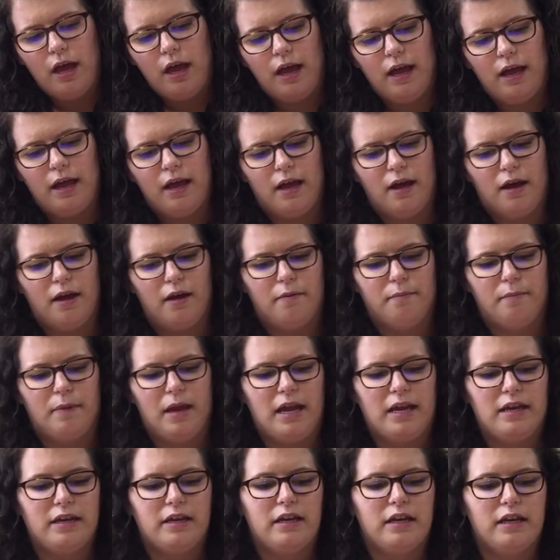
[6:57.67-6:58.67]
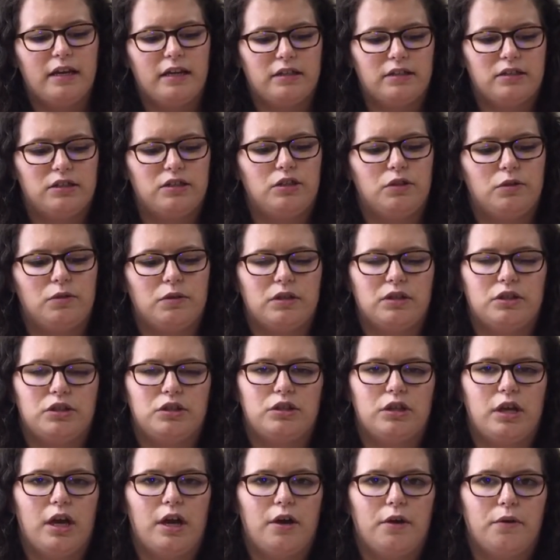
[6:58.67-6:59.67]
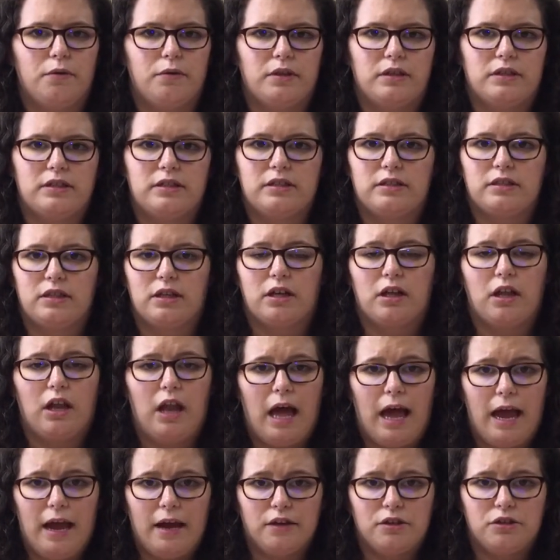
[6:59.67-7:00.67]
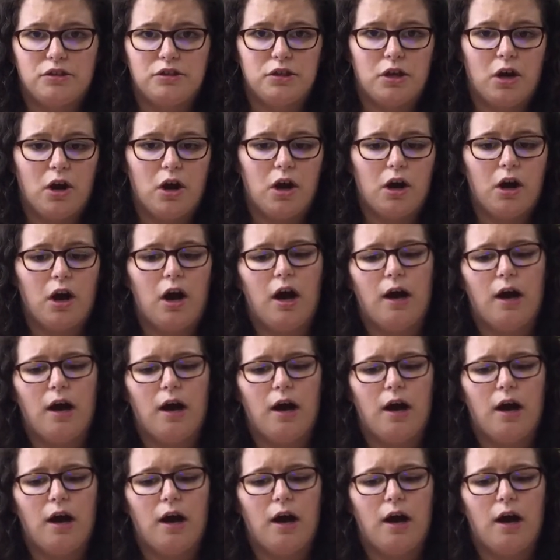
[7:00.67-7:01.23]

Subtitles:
And then you can show this is a glass jar